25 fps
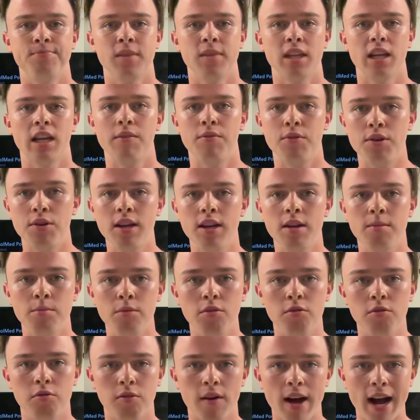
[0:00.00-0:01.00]
If you need to
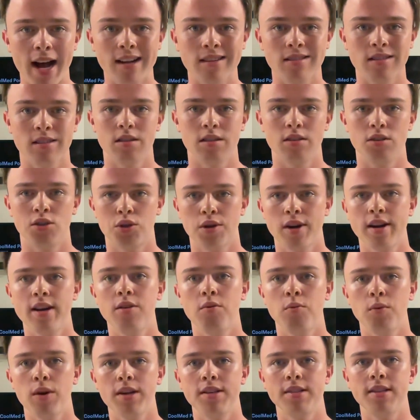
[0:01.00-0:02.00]
move fast, train in
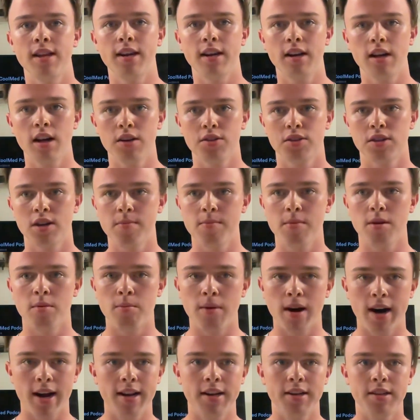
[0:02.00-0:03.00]
ways that accustom your
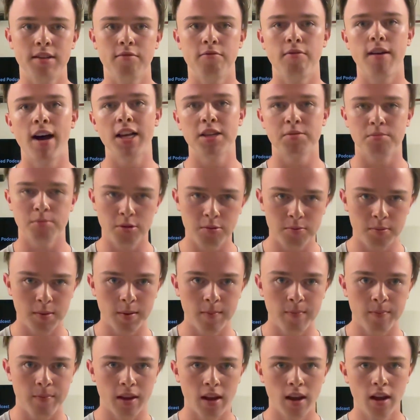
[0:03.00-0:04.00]
body to fast movement.
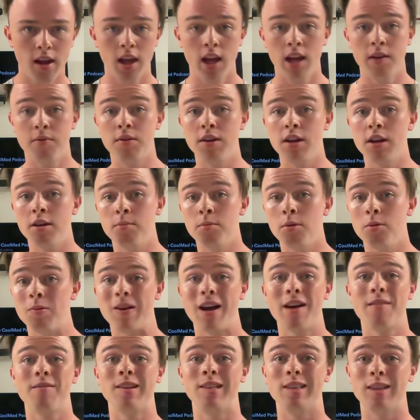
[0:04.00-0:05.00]
If you need to move
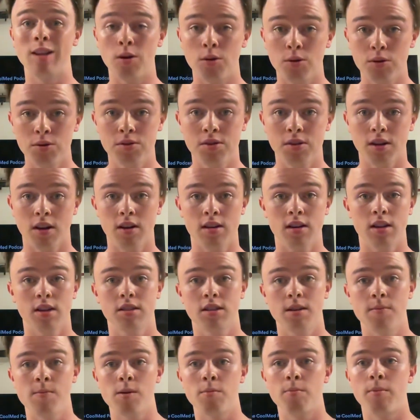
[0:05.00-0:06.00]
heavy loads,
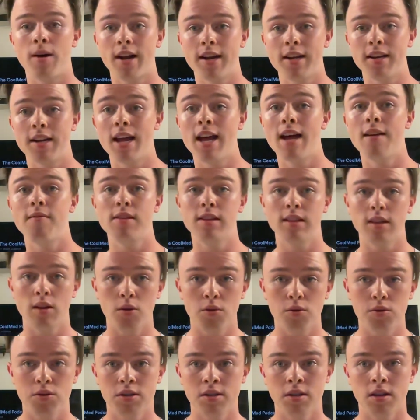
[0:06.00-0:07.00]
accustom your body to heavy
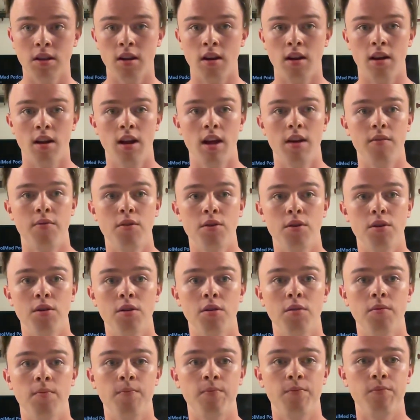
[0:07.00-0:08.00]
loads. If
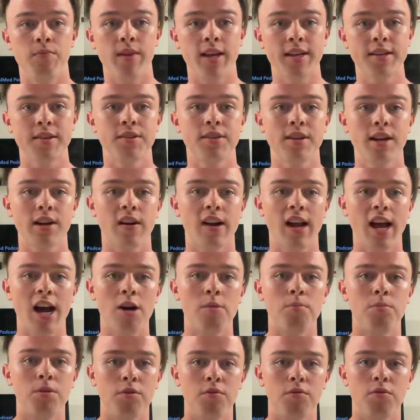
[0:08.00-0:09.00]
your necessary
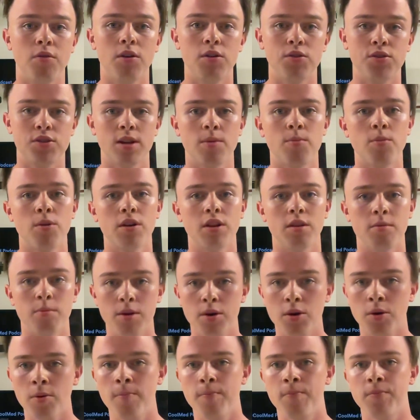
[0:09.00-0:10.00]
output falls somewhere in the
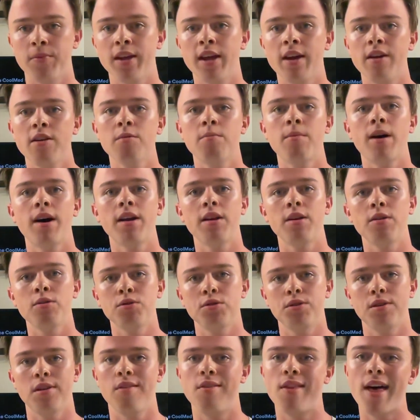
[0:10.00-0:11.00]
middle, get your body used
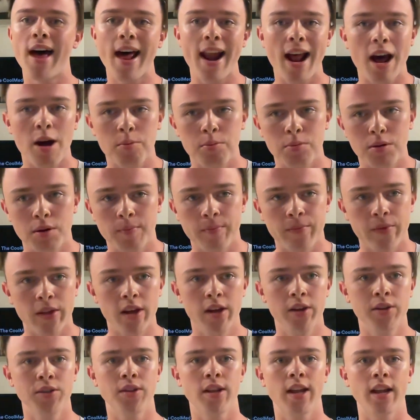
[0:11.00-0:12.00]
to that output
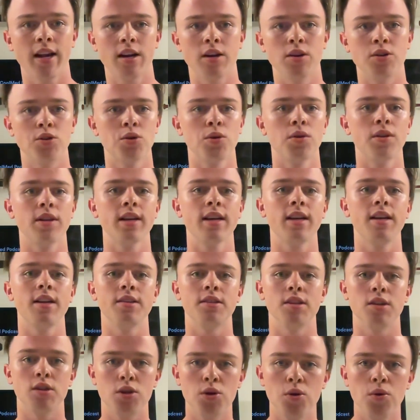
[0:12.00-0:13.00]
so that controlling it is
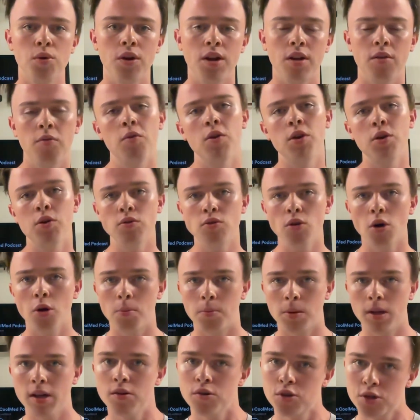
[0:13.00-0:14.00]
intuitive when you go to
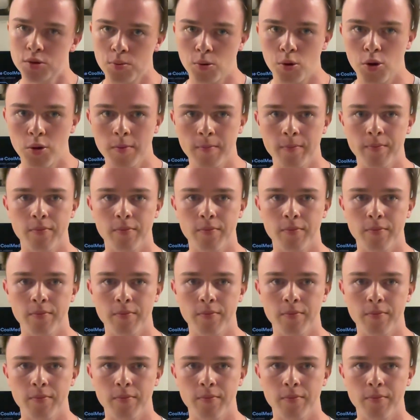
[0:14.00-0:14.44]
play your sport.